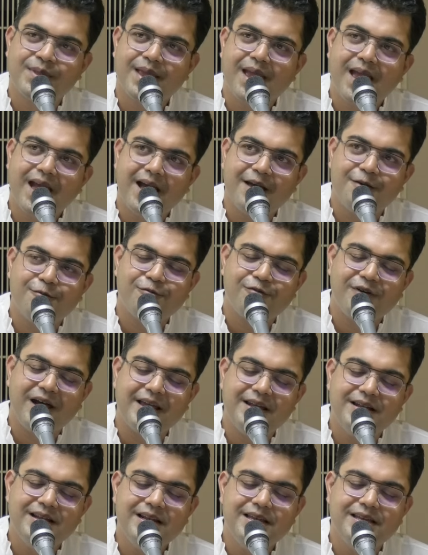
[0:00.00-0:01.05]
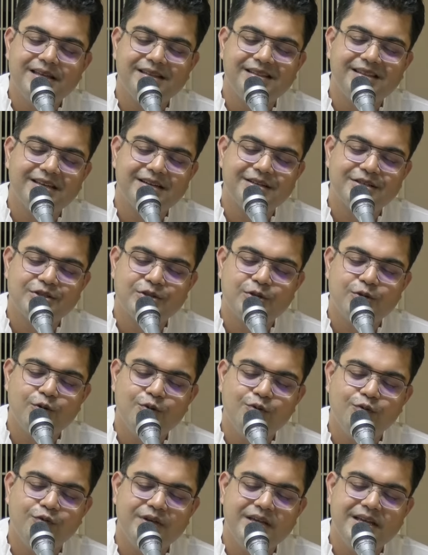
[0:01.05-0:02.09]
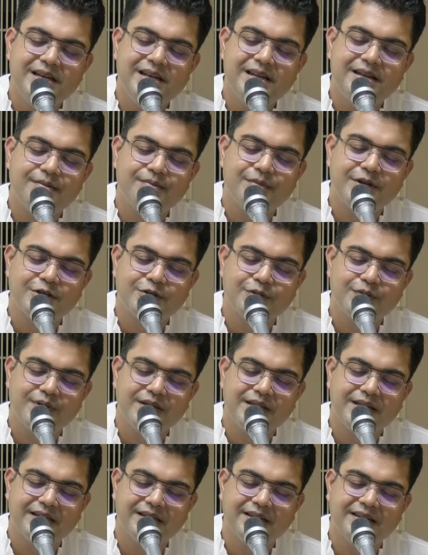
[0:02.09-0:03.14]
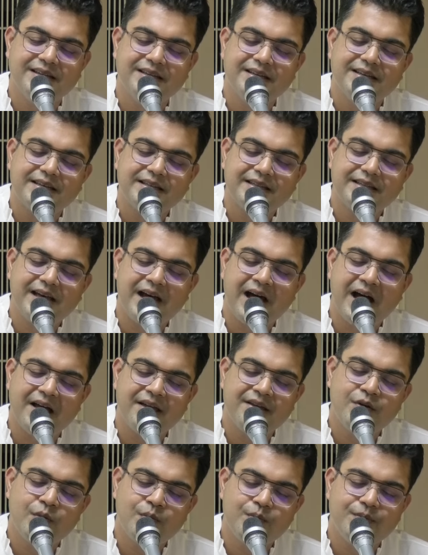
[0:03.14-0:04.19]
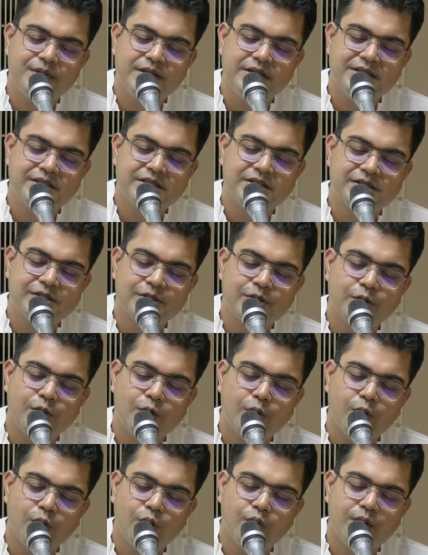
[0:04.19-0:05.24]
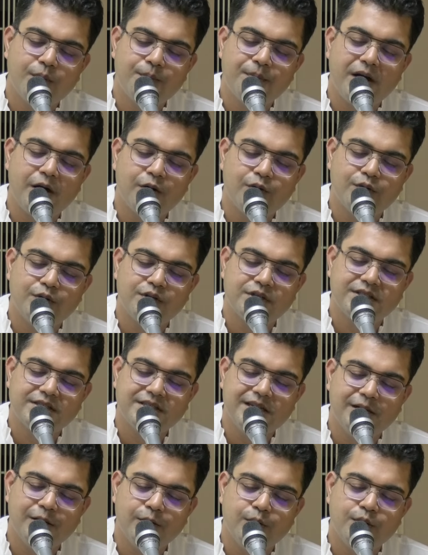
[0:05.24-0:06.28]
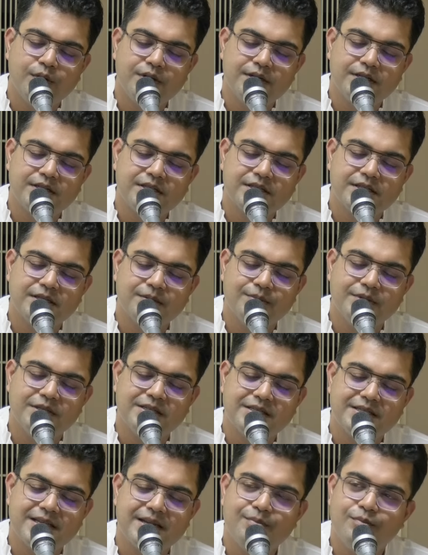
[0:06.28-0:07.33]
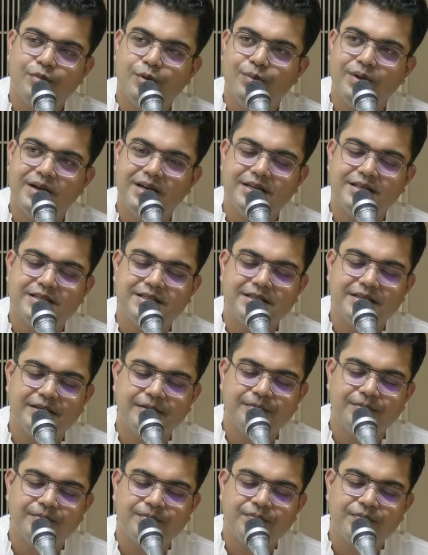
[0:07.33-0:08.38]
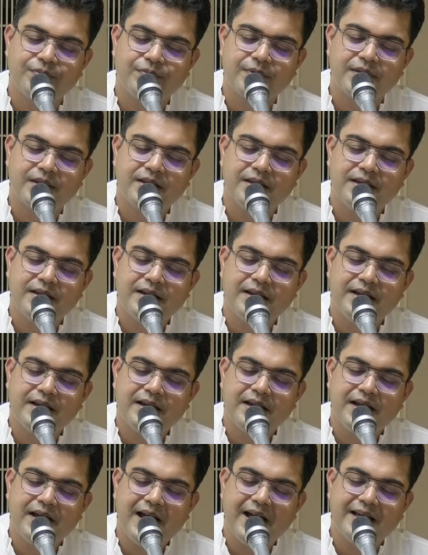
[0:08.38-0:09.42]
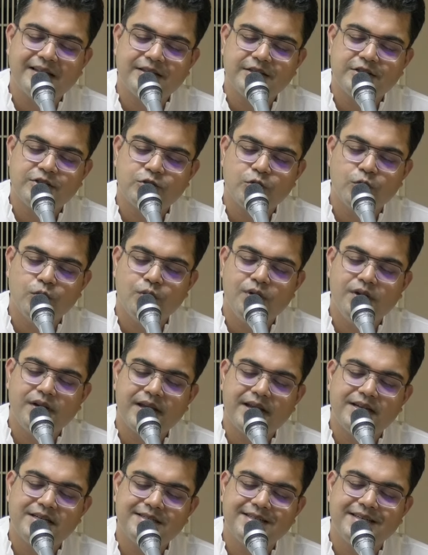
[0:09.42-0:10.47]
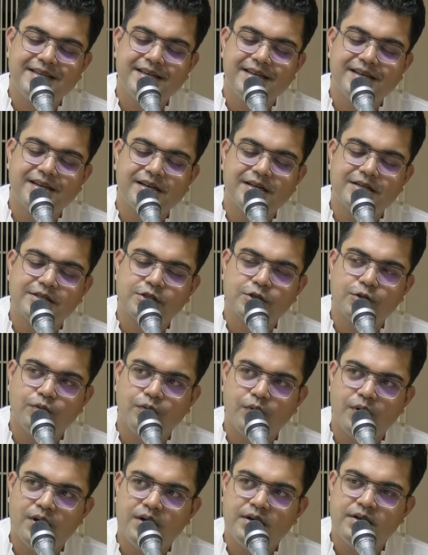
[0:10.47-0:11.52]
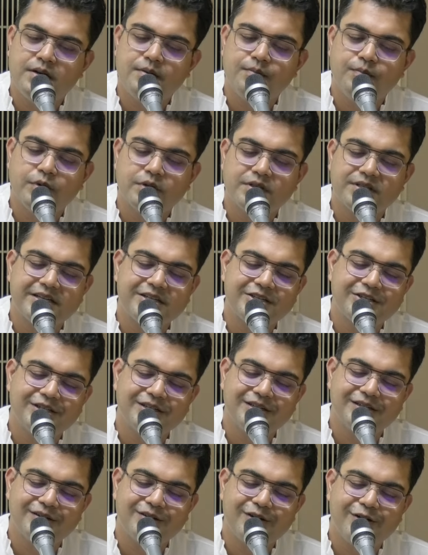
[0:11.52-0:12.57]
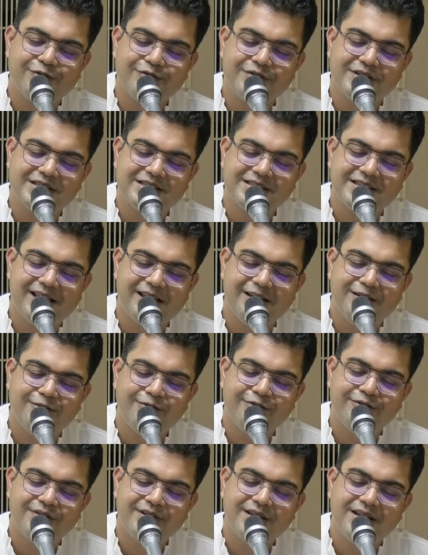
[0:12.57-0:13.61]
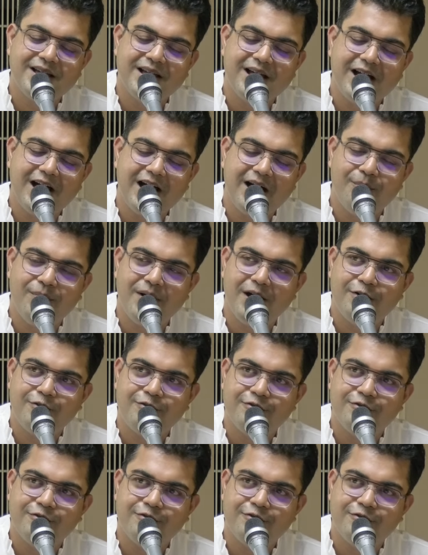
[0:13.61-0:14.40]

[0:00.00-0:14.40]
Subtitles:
And finally, there is no wheel in between. The higher peace overpowers the lower disturbance and mobility. And the soul can take a sovereign possession of itself above